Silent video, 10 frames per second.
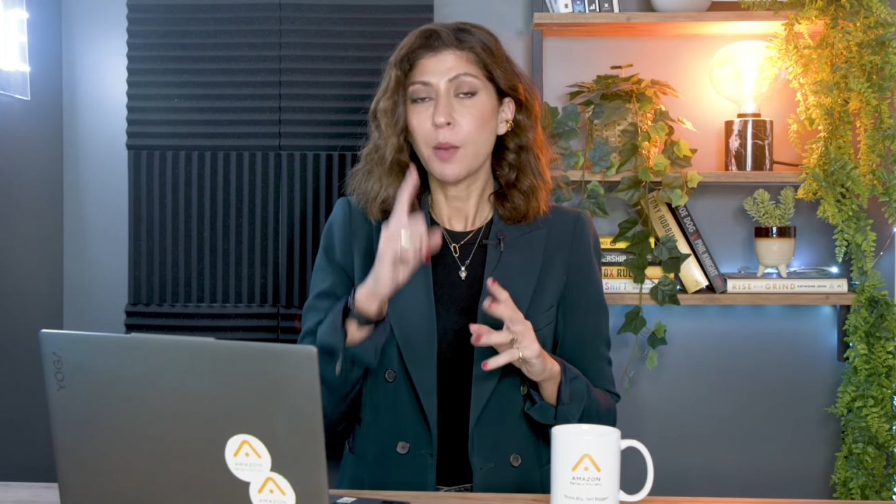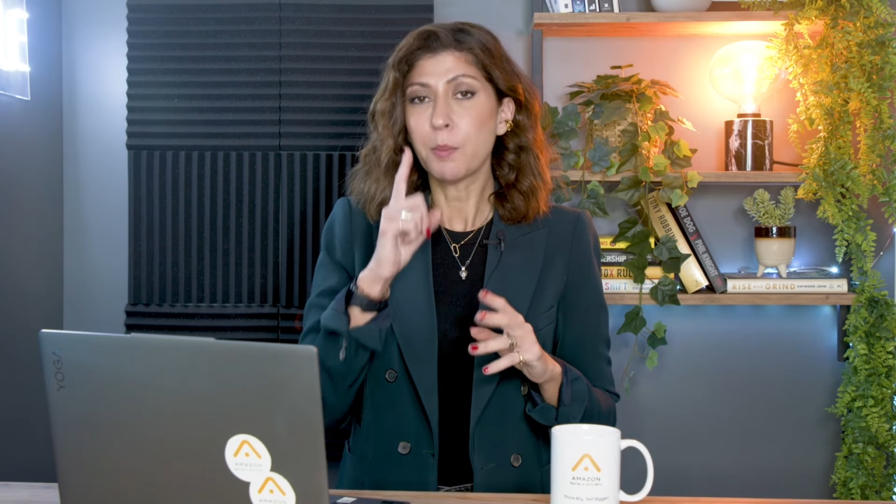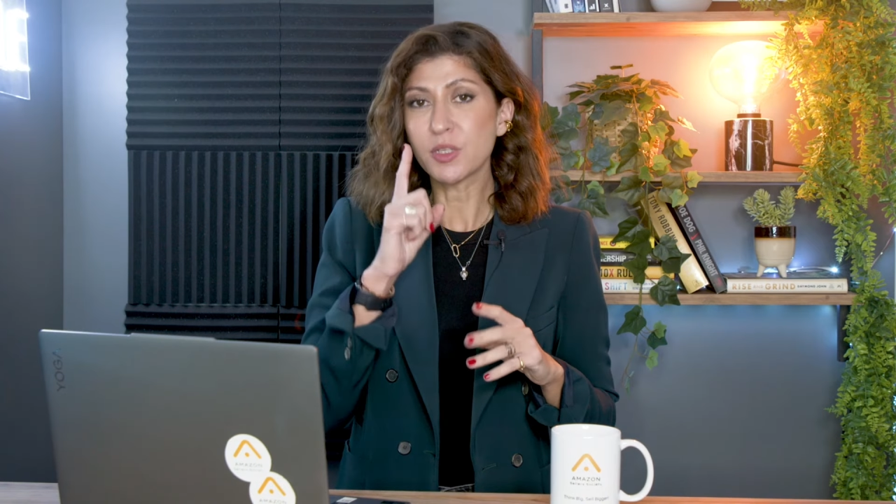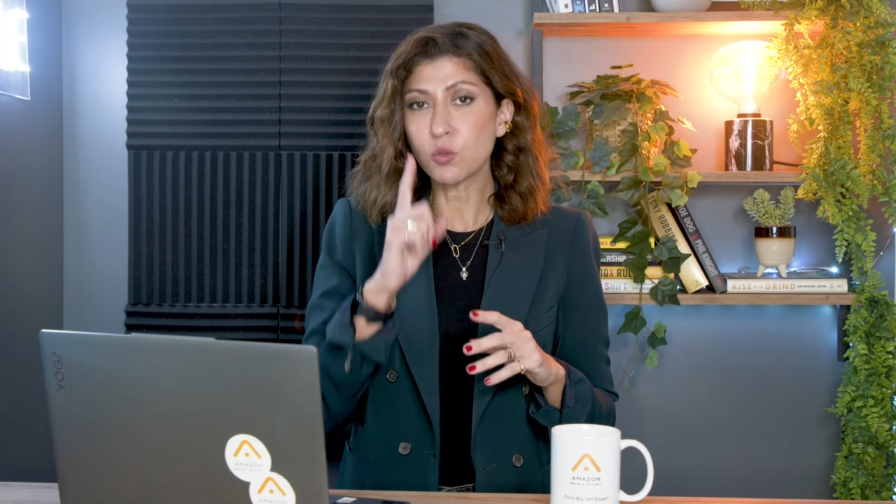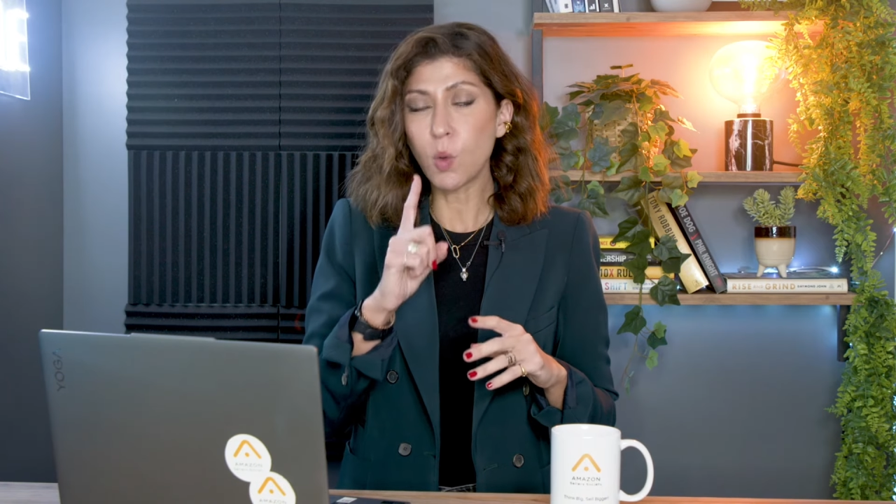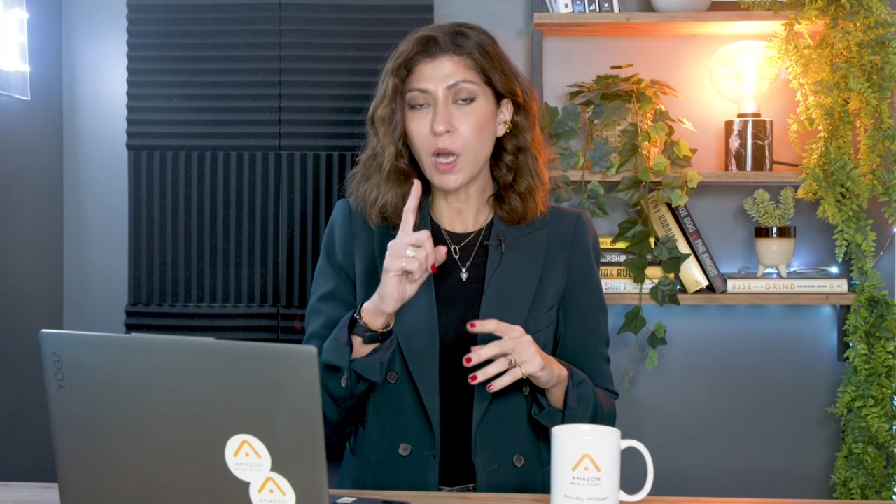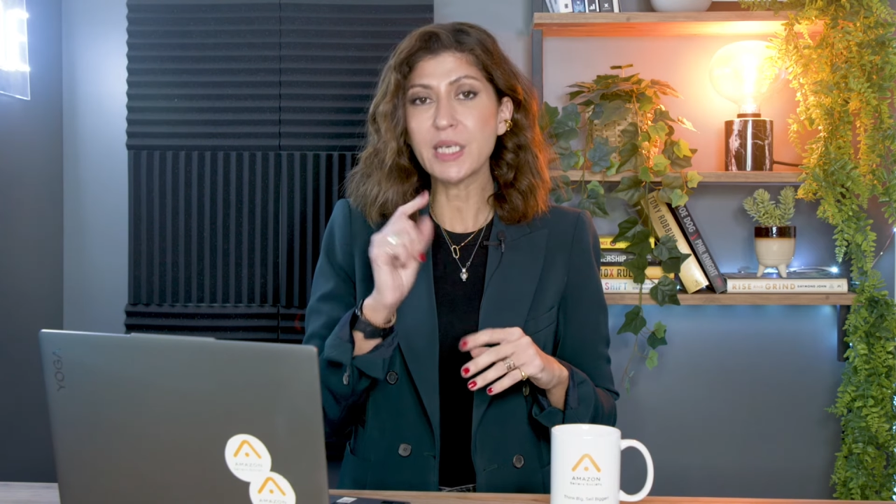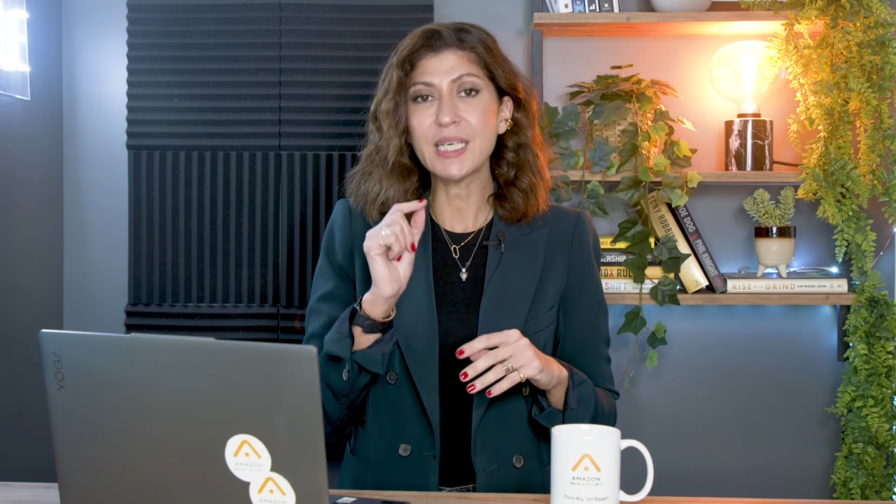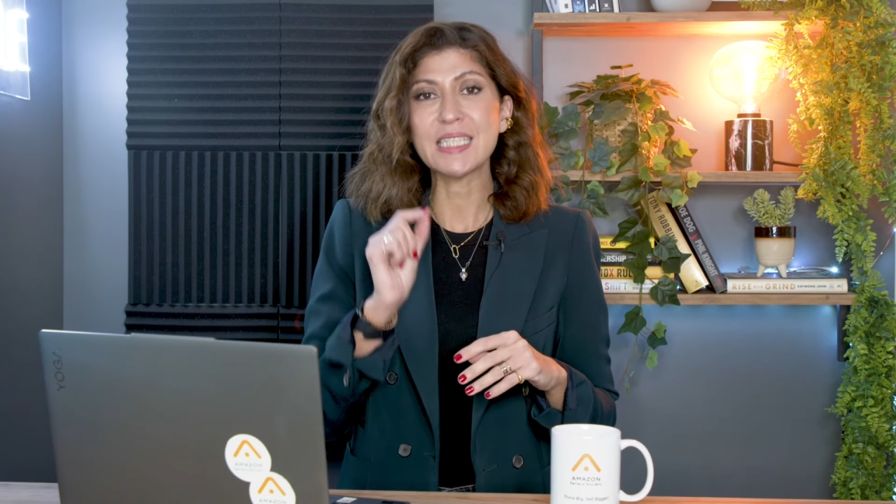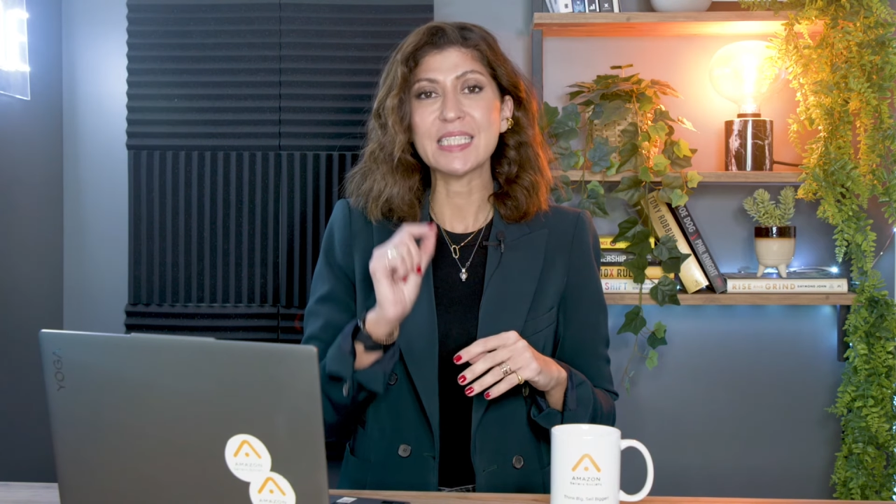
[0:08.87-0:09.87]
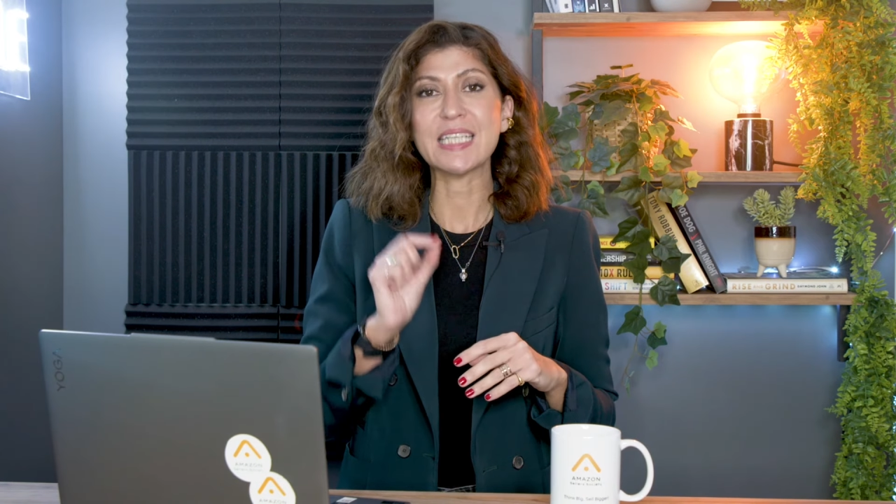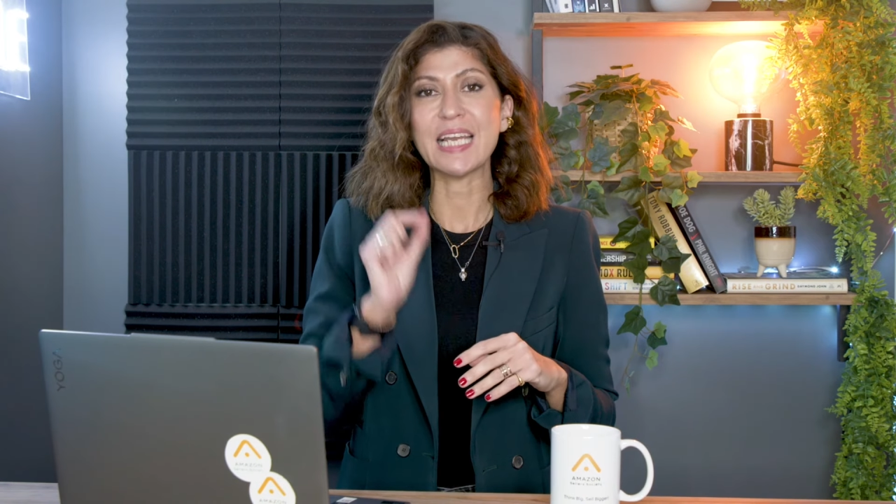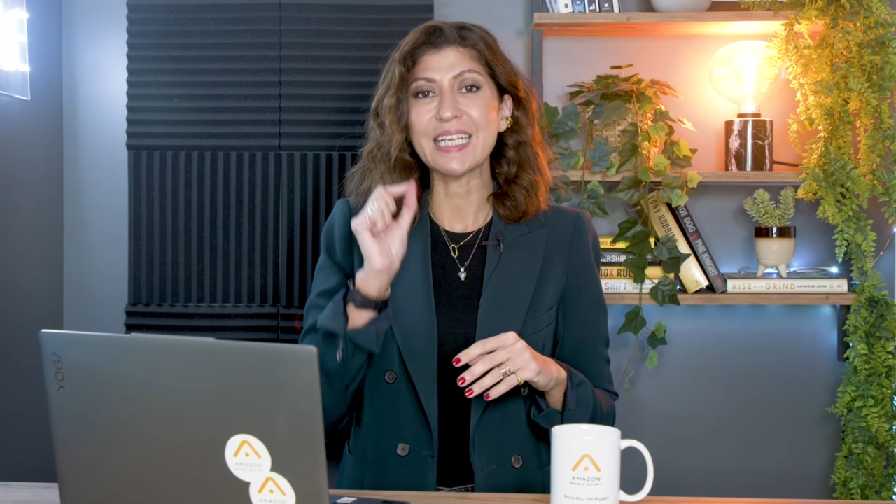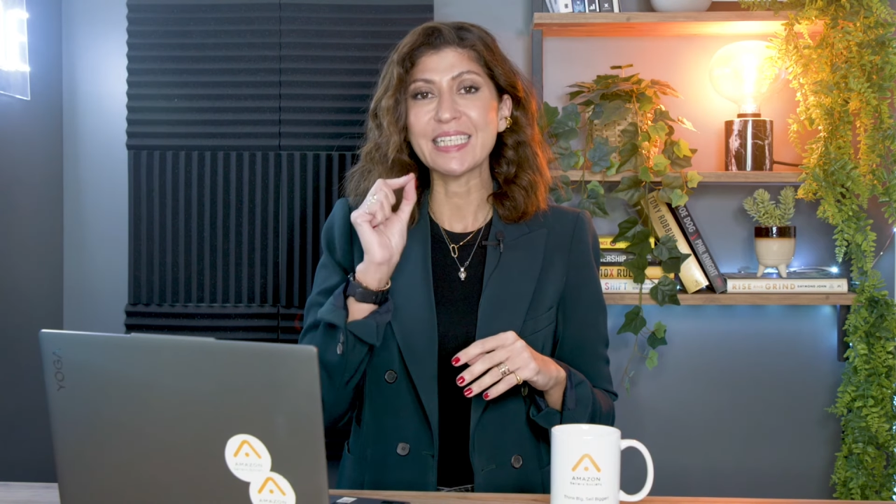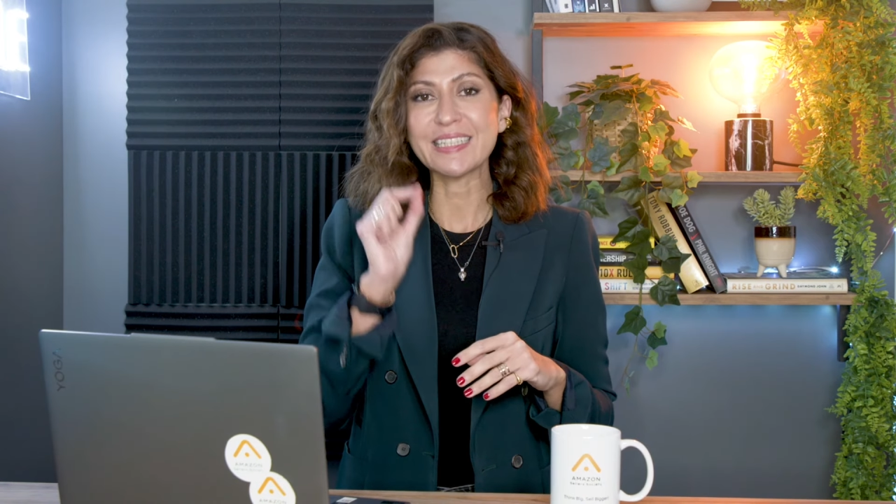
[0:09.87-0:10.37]
but one is
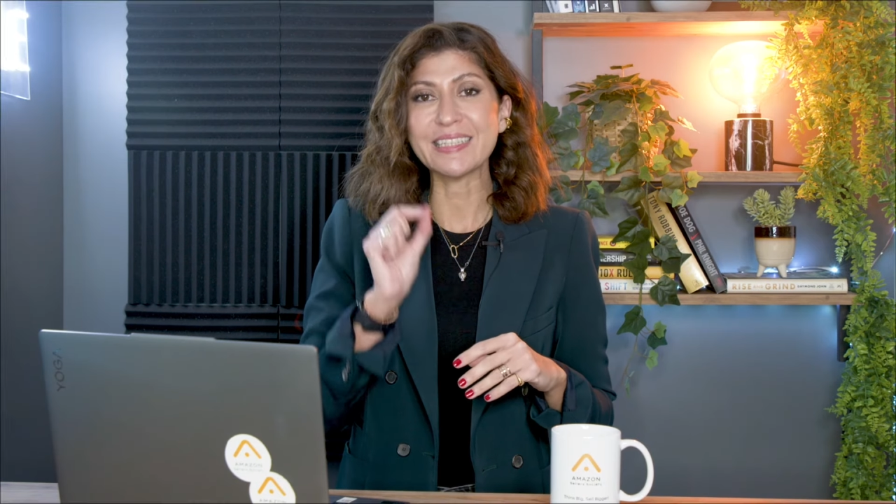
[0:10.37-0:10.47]
selling